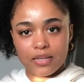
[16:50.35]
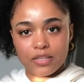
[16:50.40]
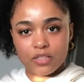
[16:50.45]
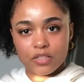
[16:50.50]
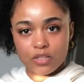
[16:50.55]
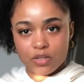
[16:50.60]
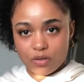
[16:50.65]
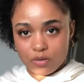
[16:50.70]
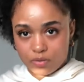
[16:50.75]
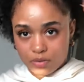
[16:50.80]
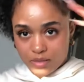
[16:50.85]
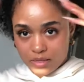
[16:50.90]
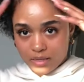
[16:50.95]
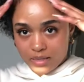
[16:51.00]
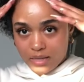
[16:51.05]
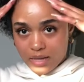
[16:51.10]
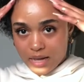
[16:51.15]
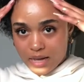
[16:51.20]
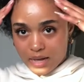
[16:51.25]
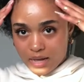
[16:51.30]
So
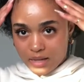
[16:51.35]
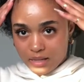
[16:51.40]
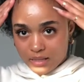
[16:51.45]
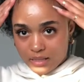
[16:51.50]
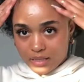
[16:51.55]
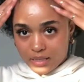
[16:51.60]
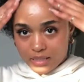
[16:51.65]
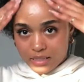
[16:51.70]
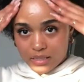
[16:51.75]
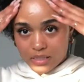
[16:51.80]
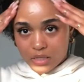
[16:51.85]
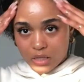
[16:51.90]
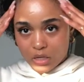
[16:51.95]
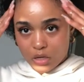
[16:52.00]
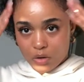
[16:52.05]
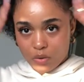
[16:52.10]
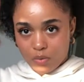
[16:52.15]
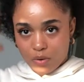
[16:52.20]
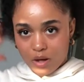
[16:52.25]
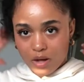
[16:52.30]
yeah, let's
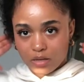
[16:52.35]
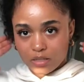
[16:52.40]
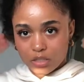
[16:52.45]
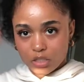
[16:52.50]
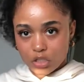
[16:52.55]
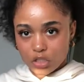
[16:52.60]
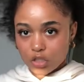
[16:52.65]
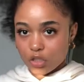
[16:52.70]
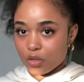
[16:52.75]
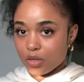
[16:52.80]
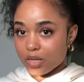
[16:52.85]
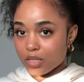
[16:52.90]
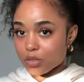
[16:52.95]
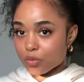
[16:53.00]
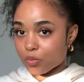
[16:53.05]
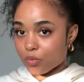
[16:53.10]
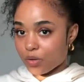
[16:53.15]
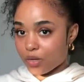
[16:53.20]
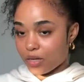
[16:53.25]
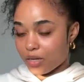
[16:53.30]
go on to show you guys
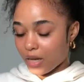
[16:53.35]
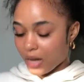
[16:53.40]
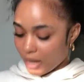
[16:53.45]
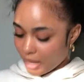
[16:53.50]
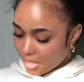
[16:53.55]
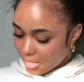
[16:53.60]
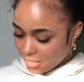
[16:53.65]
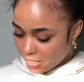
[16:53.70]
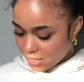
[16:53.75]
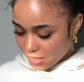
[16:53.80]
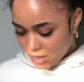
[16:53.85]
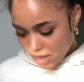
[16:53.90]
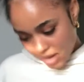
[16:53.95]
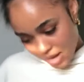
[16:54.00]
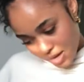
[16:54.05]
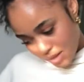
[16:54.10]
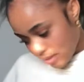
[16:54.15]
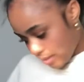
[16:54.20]
what I got.